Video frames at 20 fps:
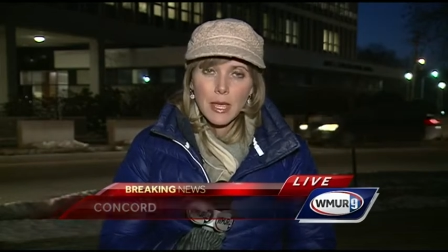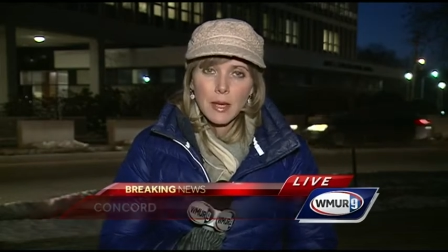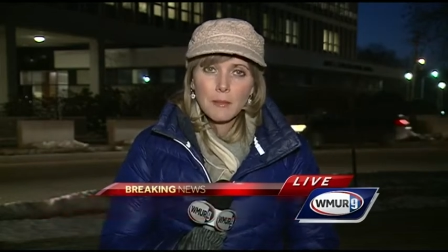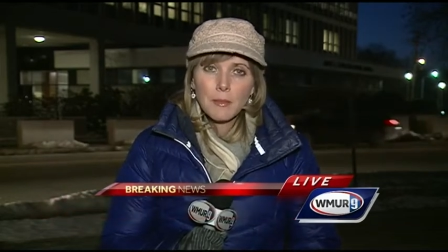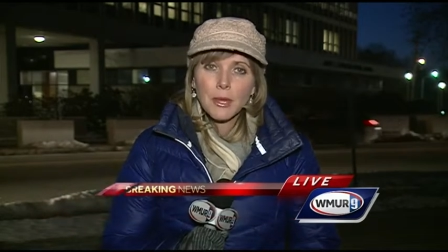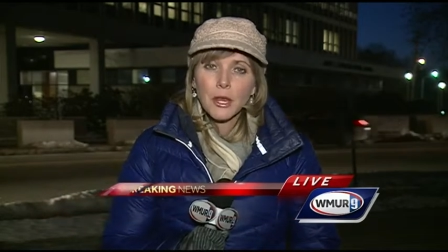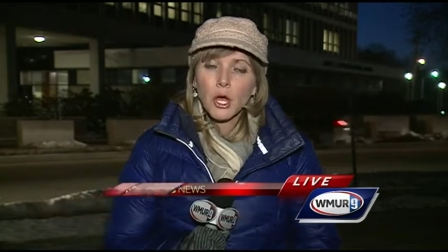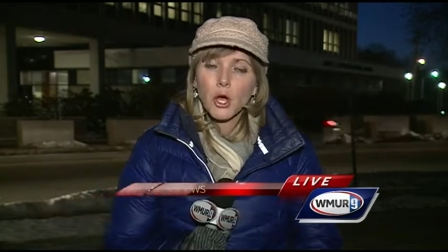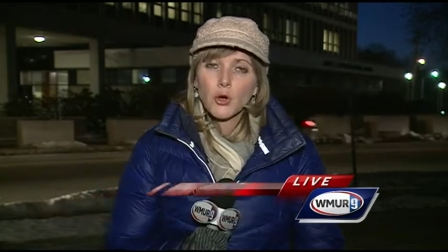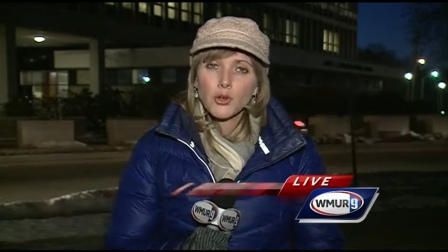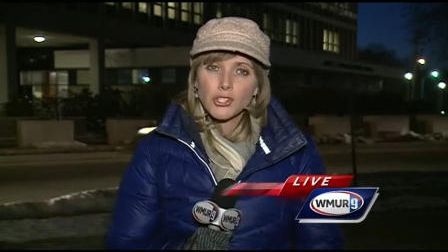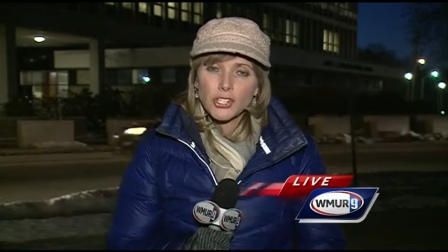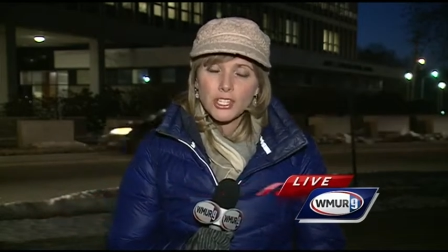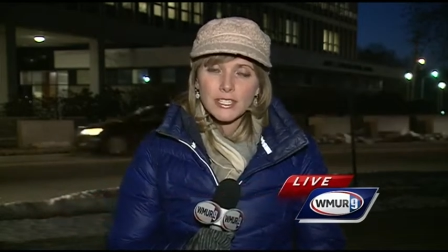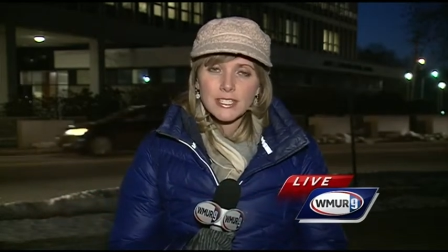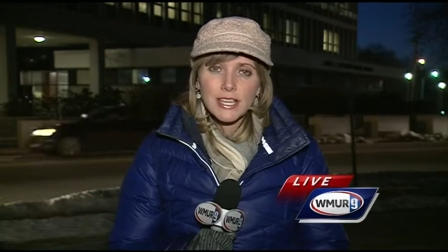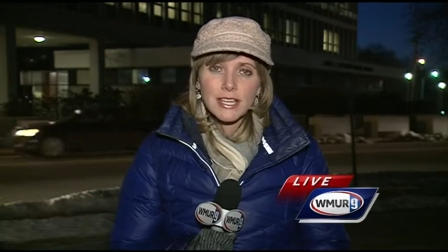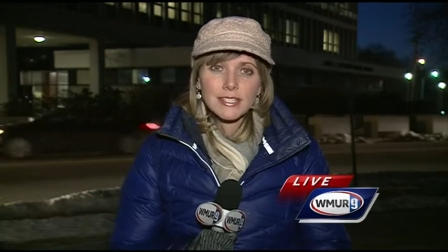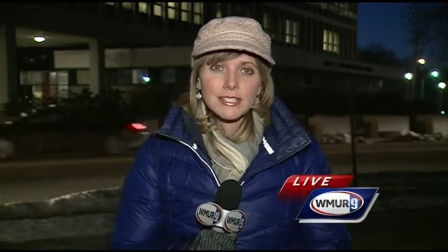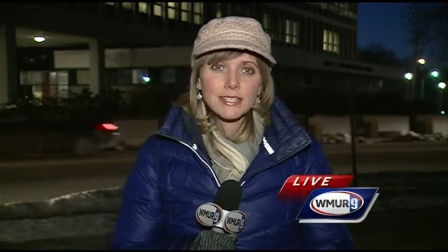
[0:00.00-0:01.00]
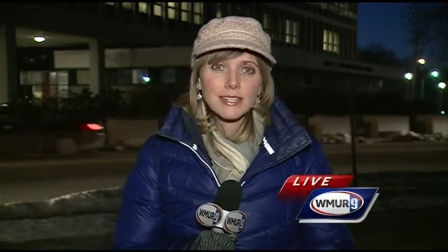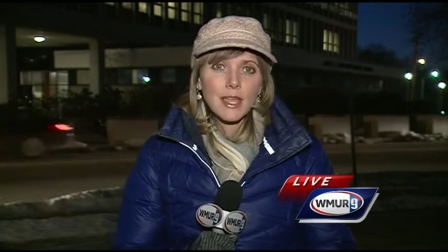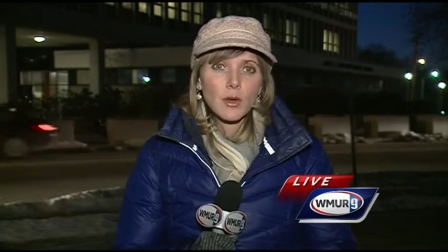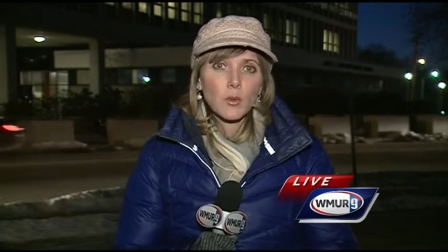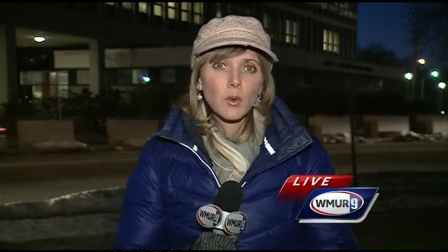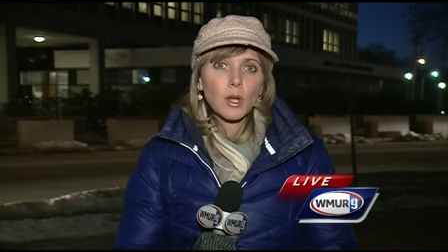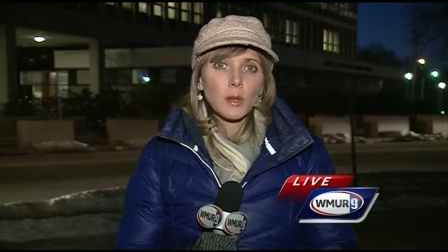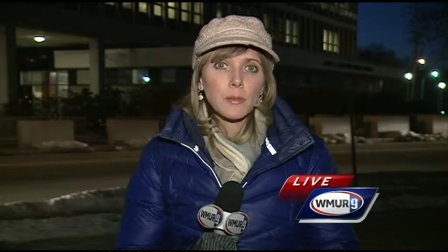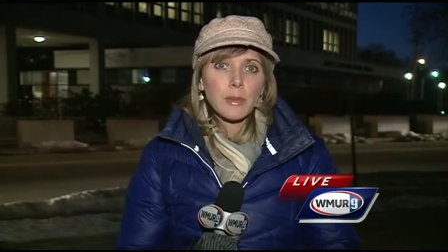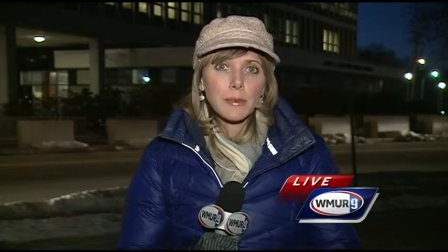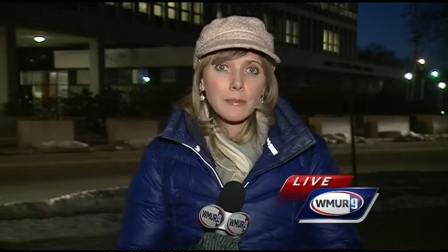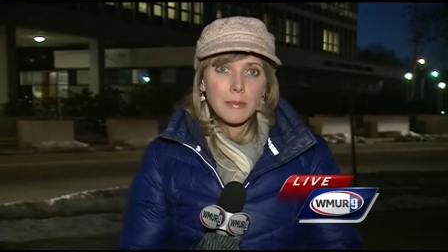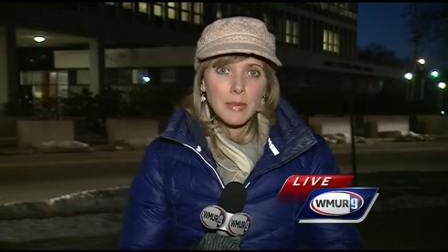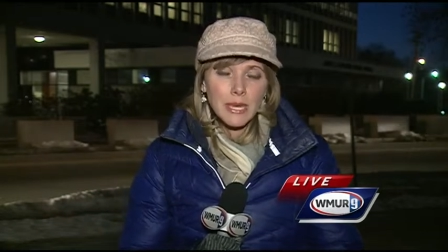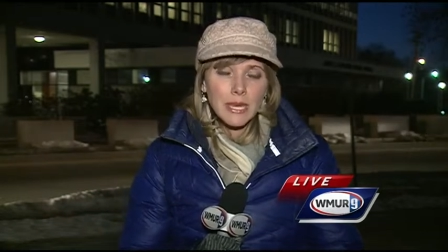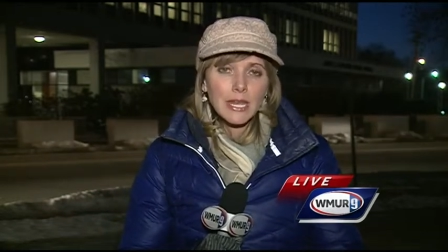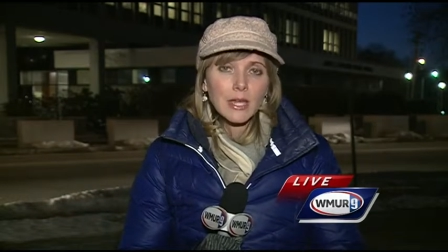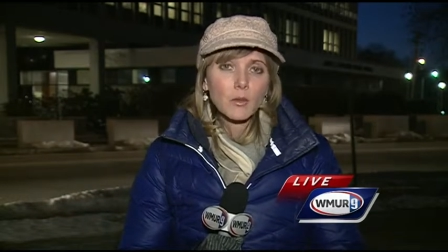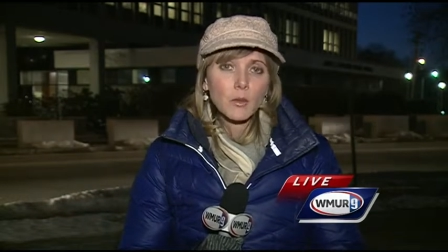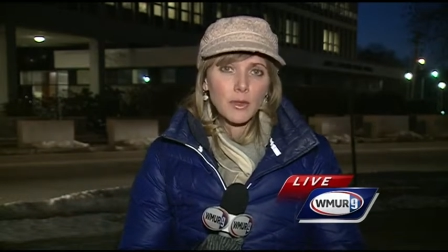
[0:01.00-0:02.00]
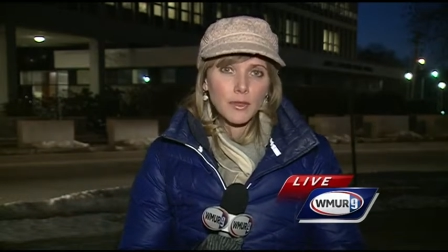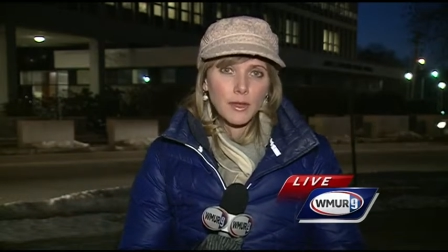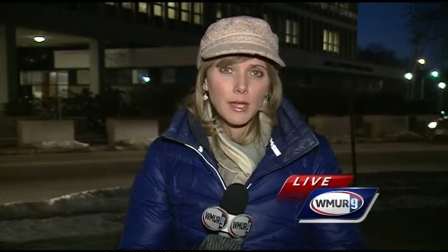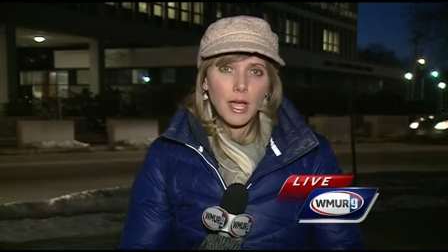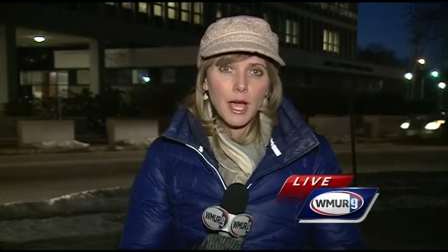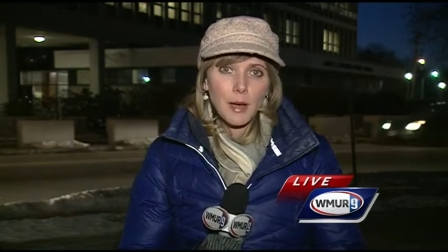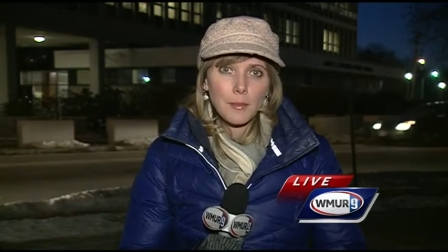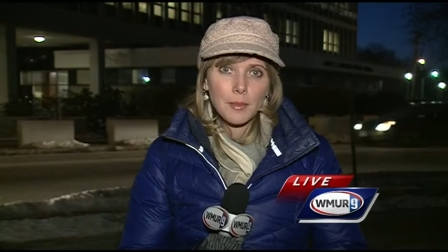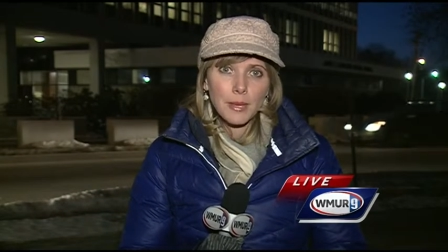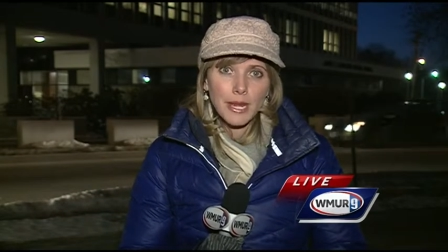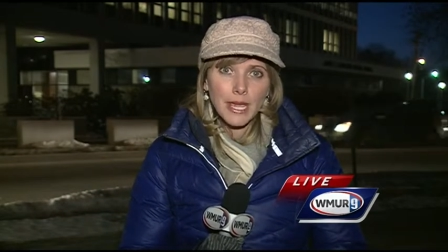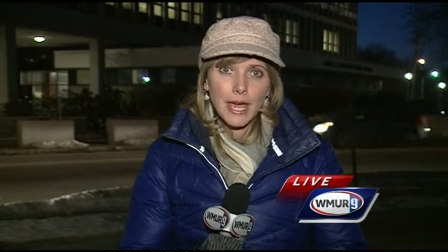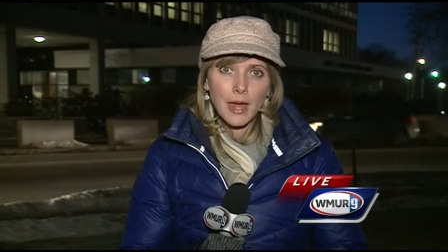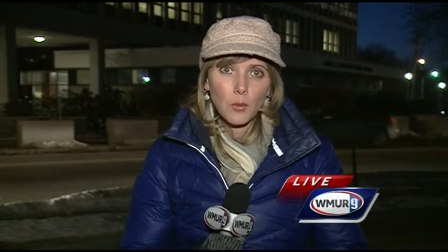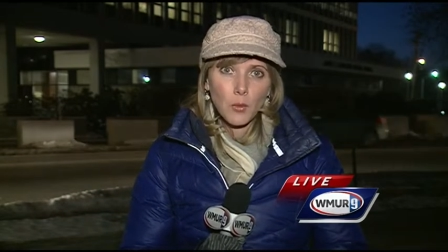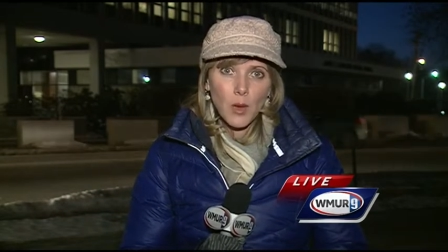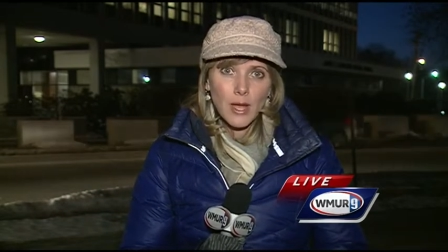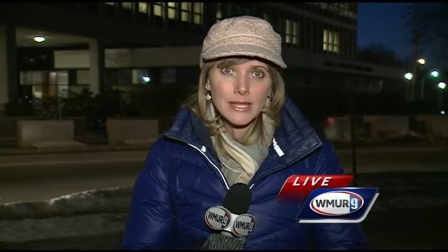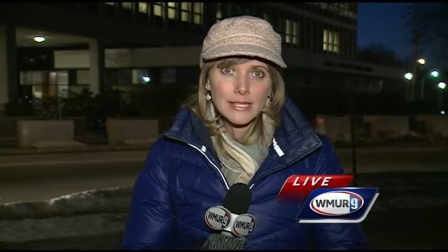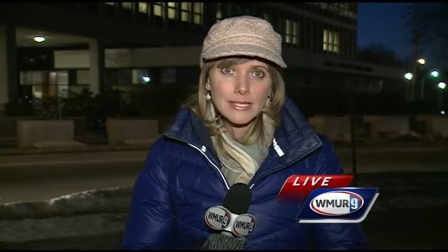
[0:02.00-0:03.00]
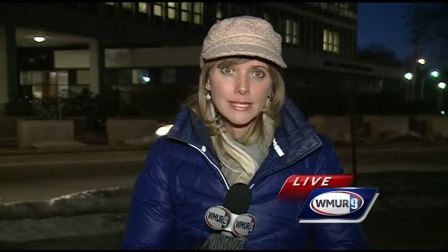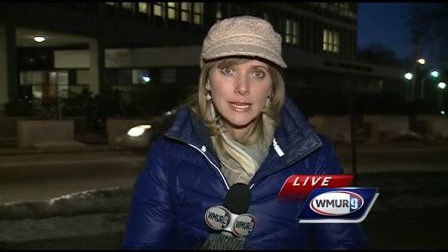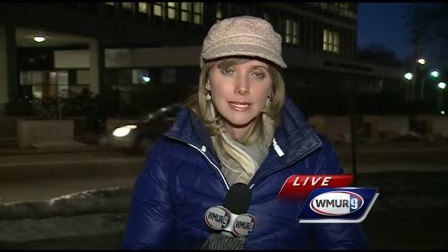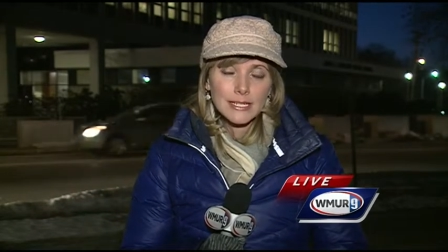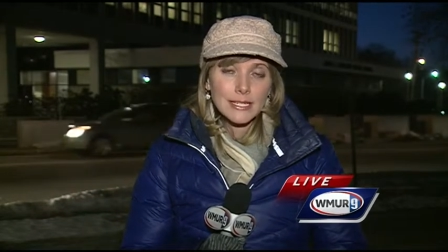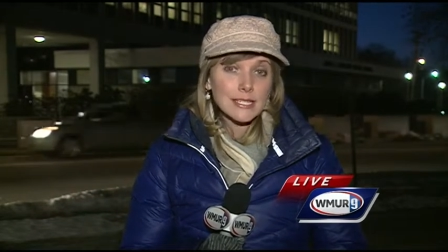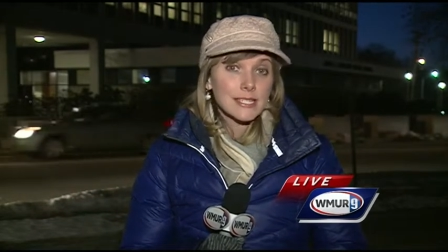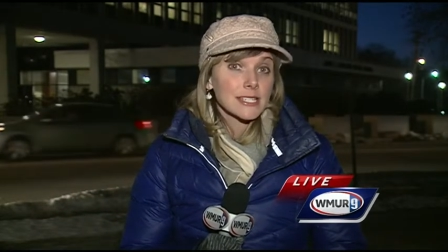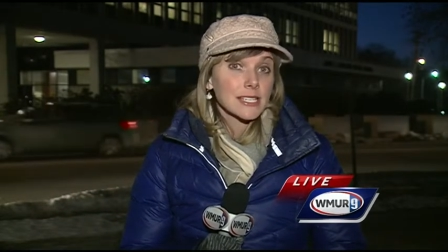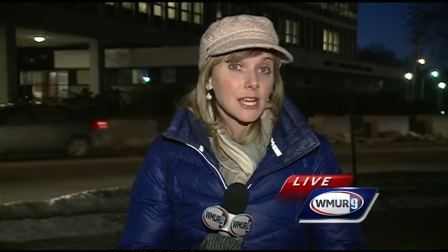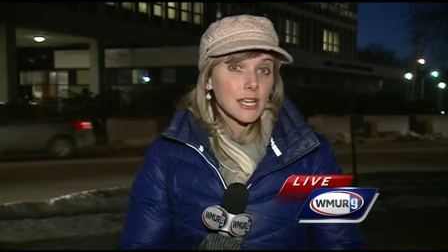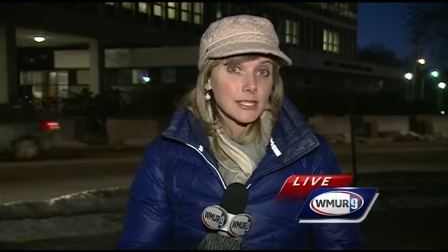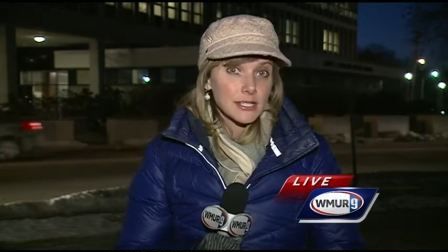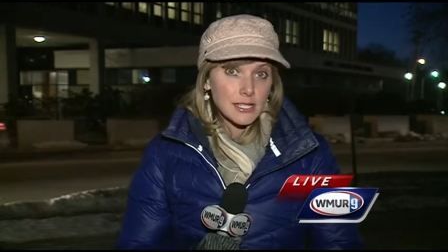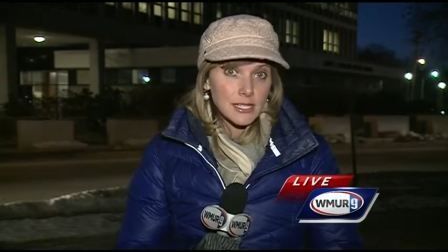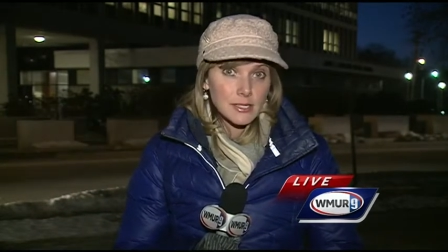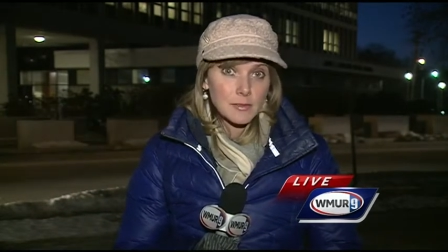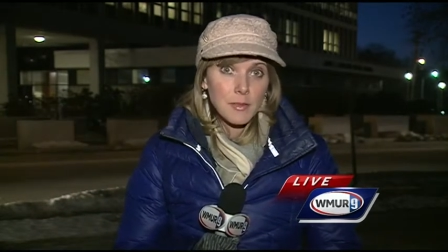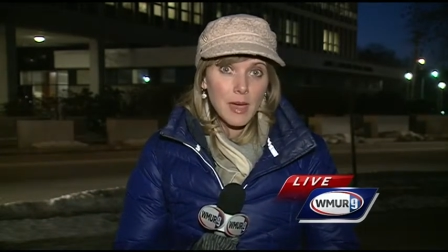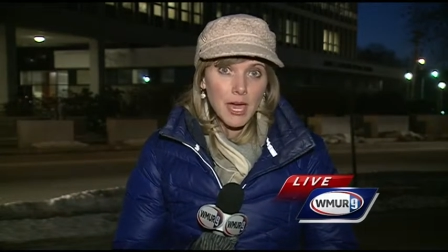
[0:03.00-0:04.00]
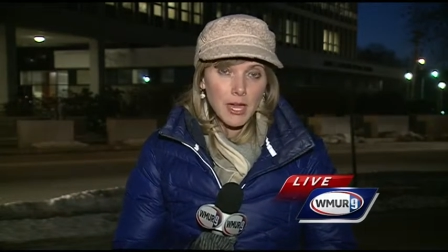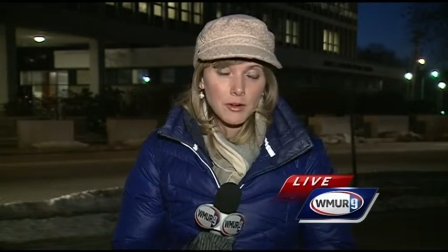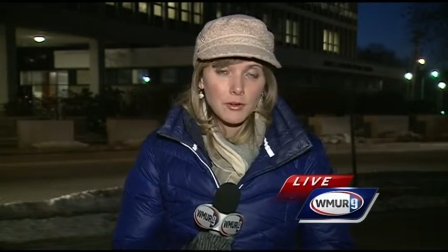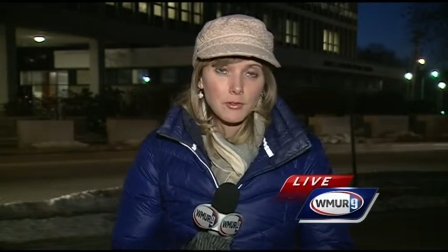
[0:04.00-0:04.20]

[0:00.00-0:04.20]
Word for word: But OSHA says that they will be meeting with the company on Wednesday to discuss this matter